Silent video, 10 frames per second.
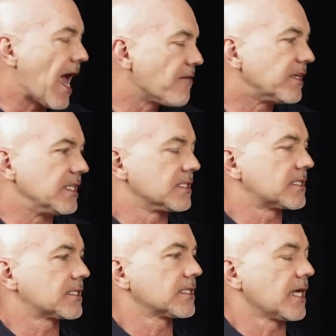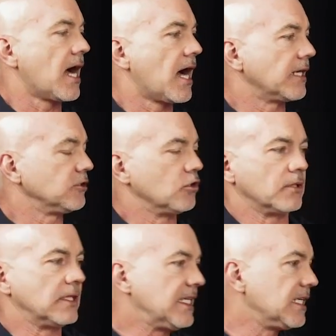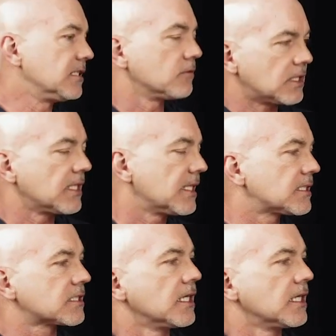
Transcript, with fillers: evidence, uh, you know, gleaned. That's